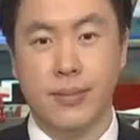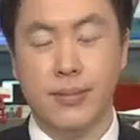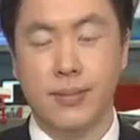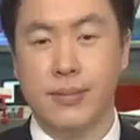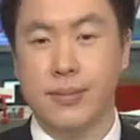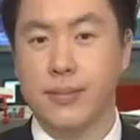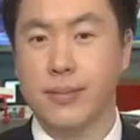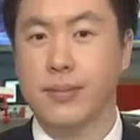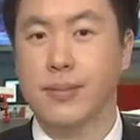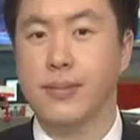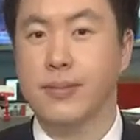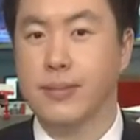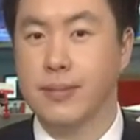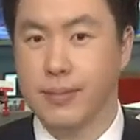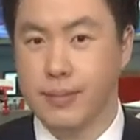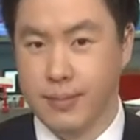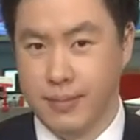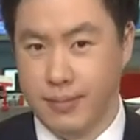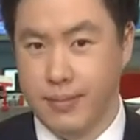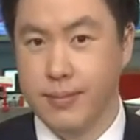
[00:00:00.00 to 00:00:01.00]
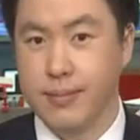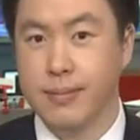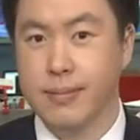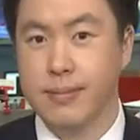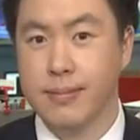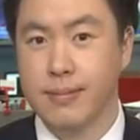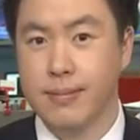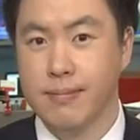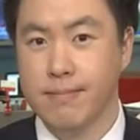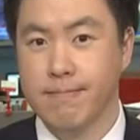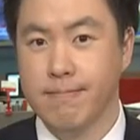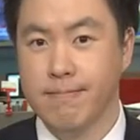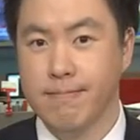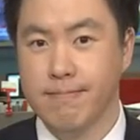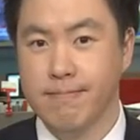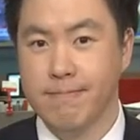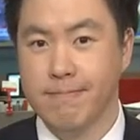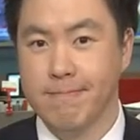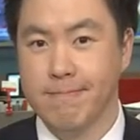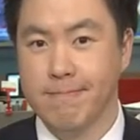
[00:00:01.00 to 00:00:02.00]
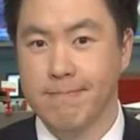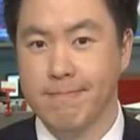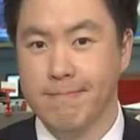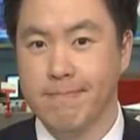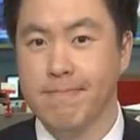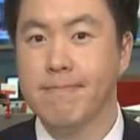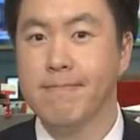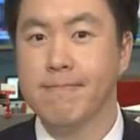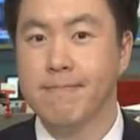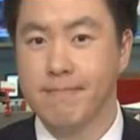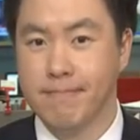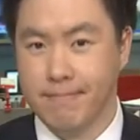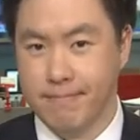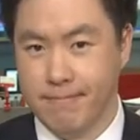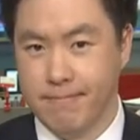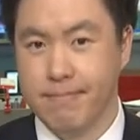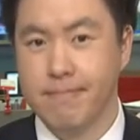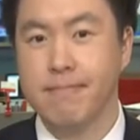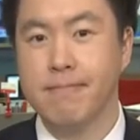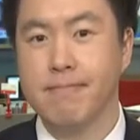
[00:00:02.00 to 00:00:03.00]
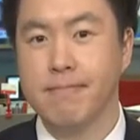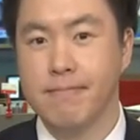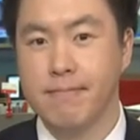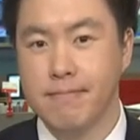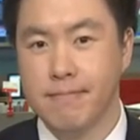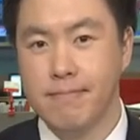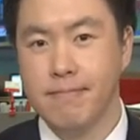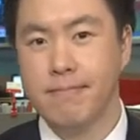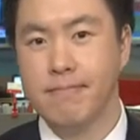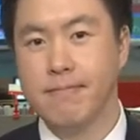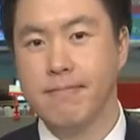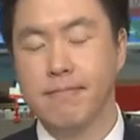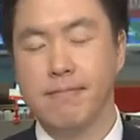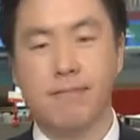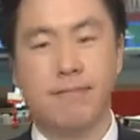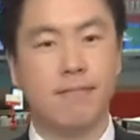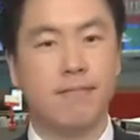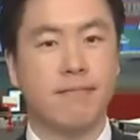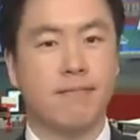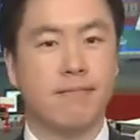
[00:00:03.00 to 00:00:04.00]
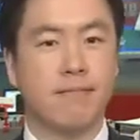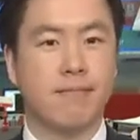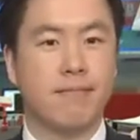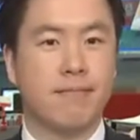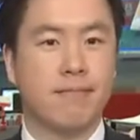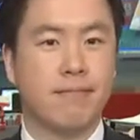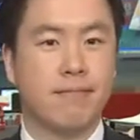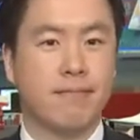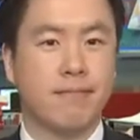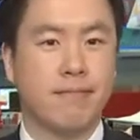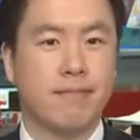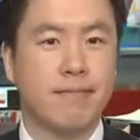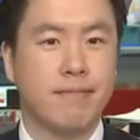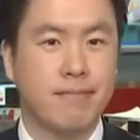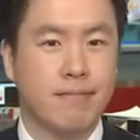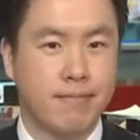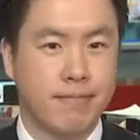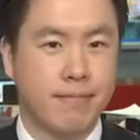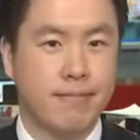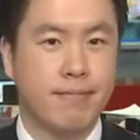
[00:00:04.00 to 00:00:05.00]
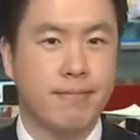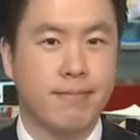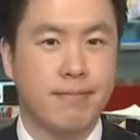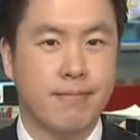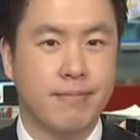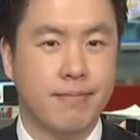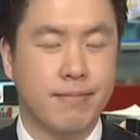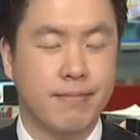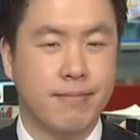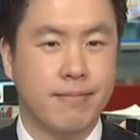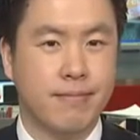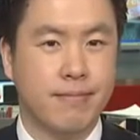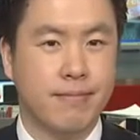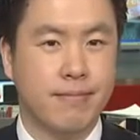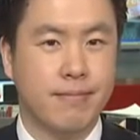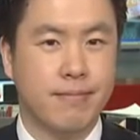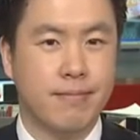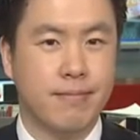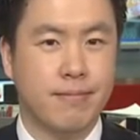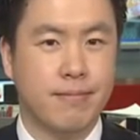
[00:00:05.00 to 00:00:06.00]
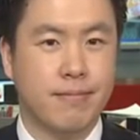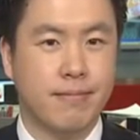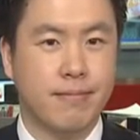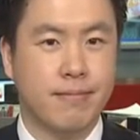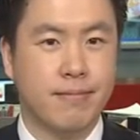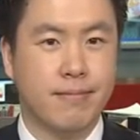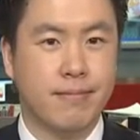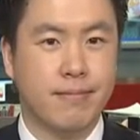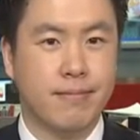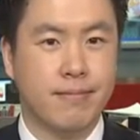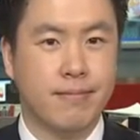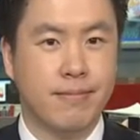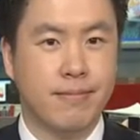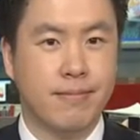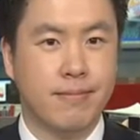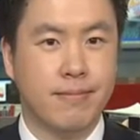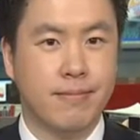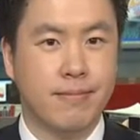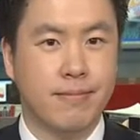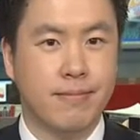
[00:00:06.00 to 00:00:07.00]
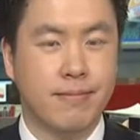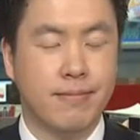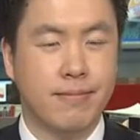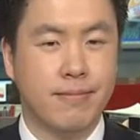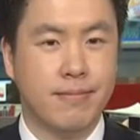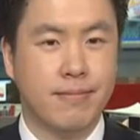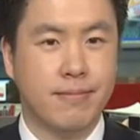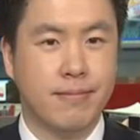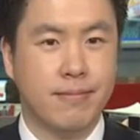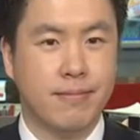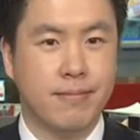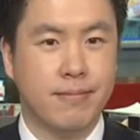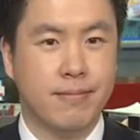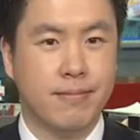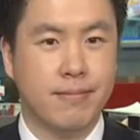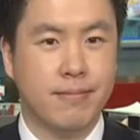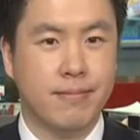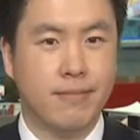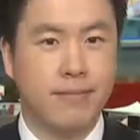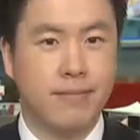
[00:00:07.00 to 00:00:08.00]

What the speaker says: The person shown says nothing.